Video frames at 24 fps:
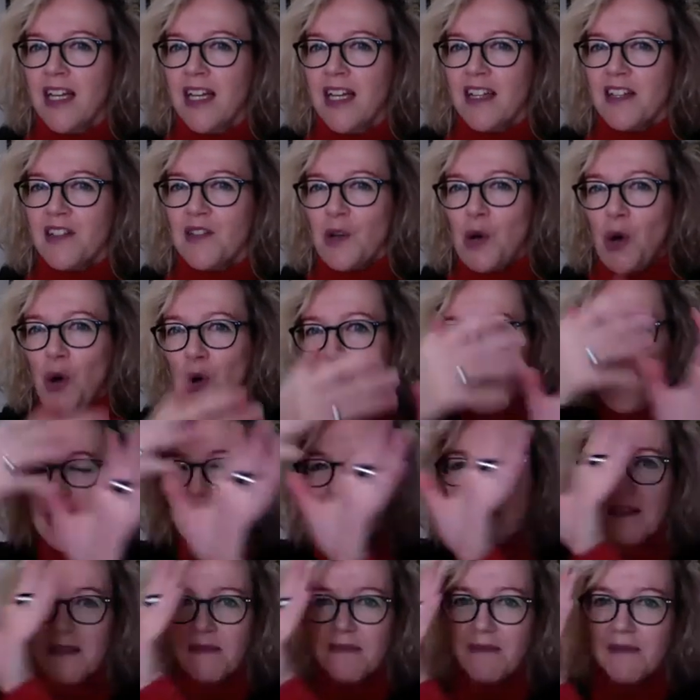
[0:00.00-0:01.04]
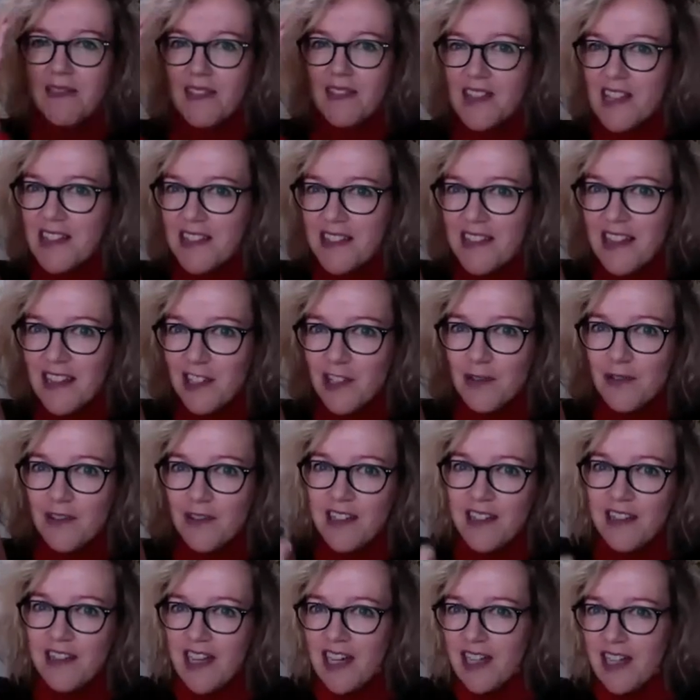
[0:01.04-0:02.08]
So, and this actually,
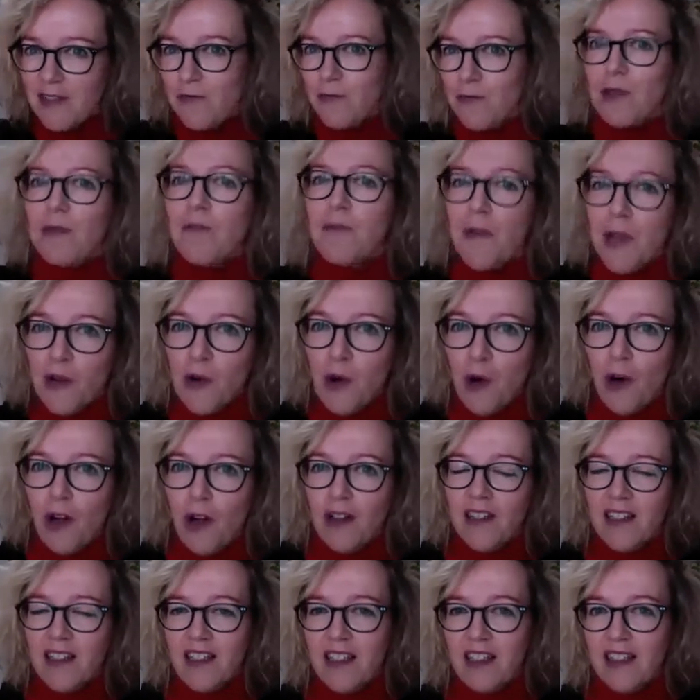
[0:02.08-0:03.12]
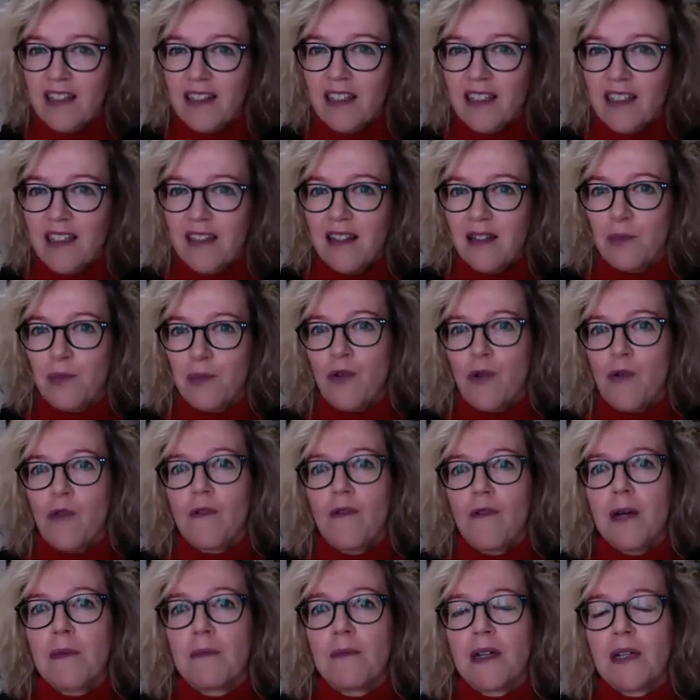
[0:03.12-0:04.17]
that what we call in the
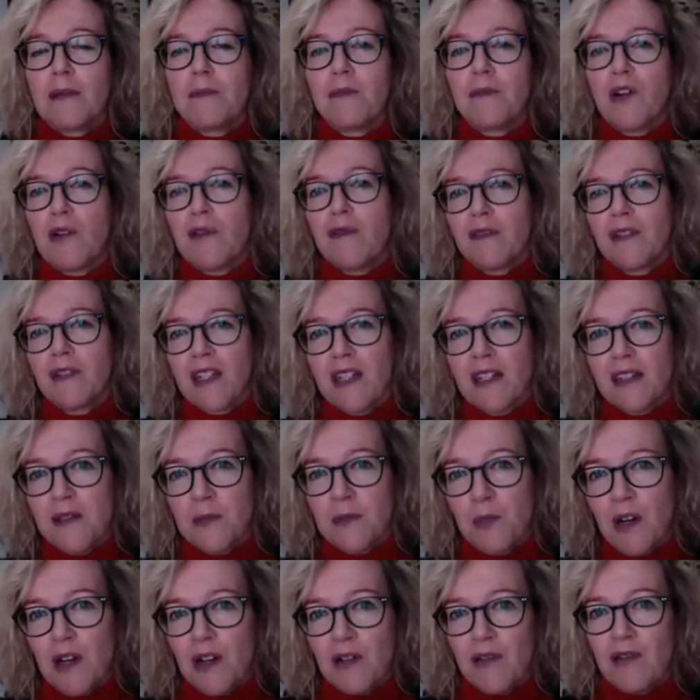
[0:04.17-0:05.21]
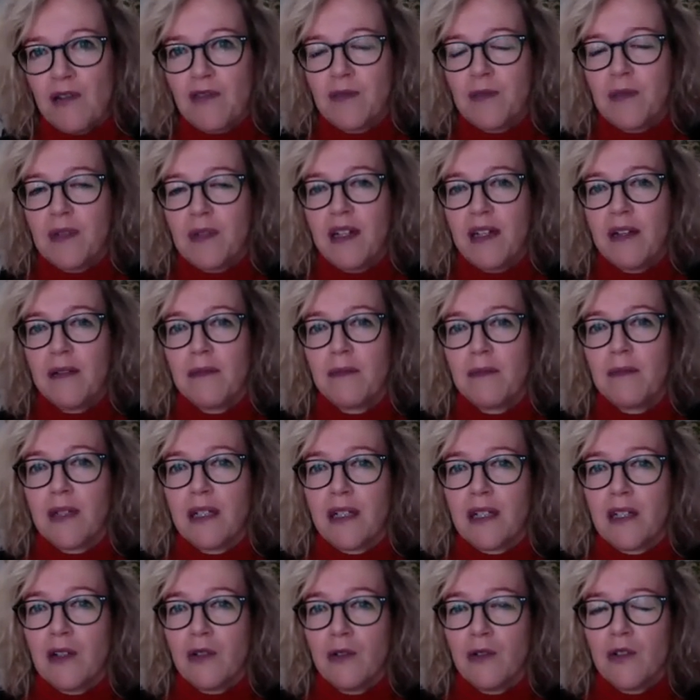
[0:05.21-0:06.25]
program I'm offering as part of my
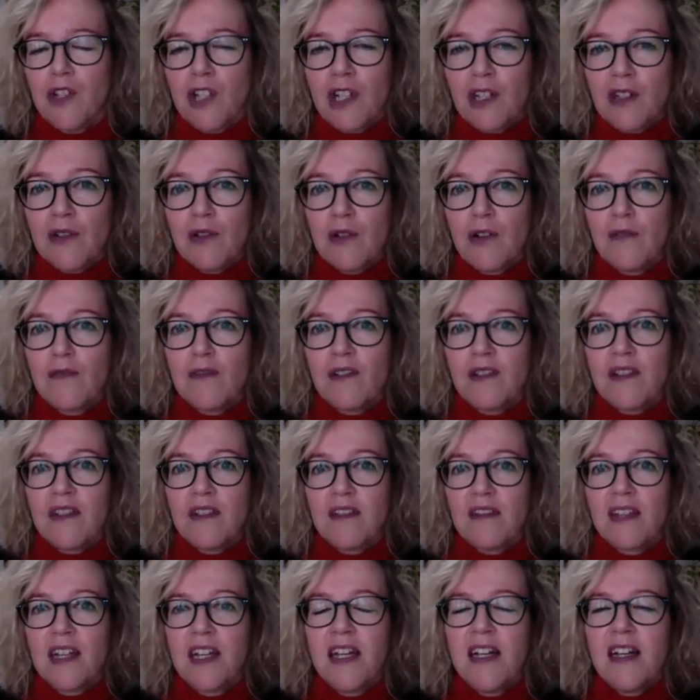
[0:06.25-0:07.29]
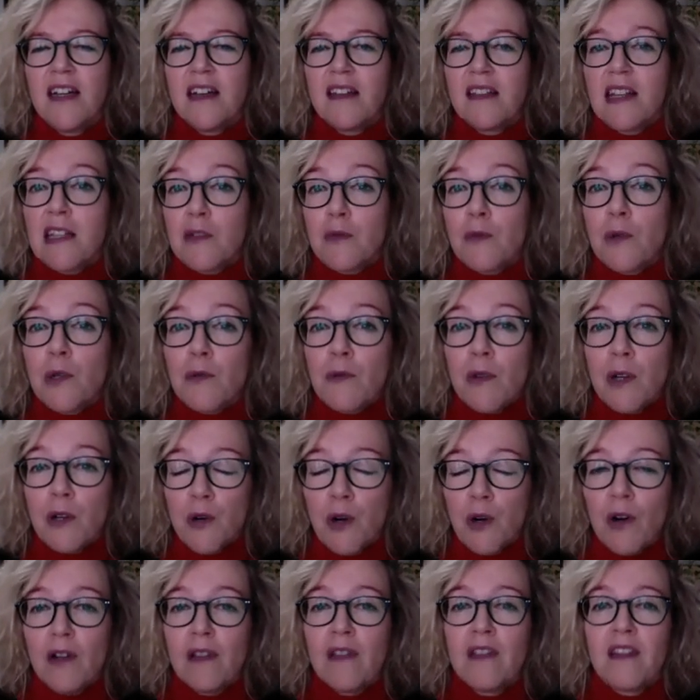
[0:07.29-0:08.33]
coaching services, that's what we
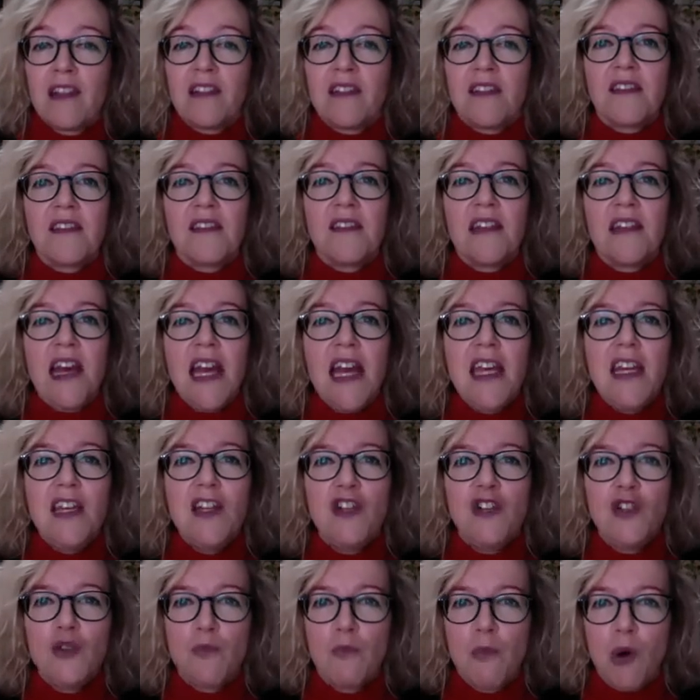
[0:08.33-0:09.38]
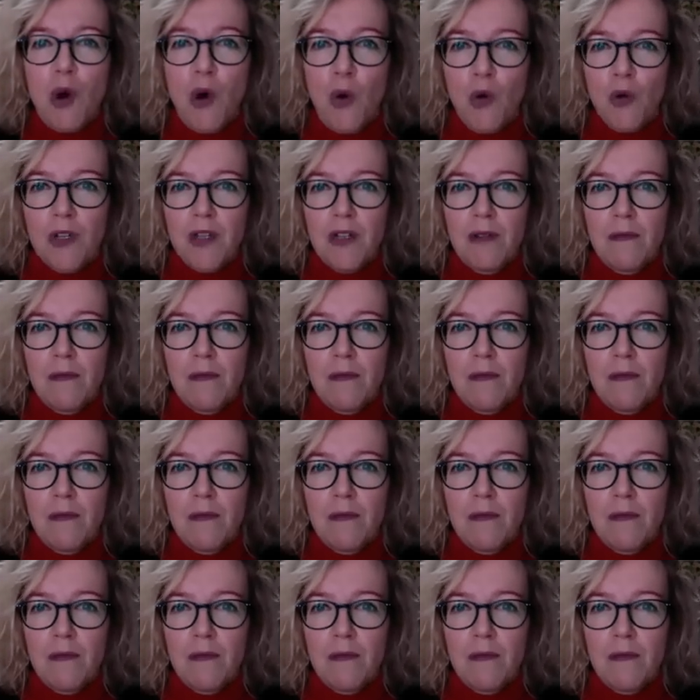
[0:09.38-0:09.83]
call the sage mode.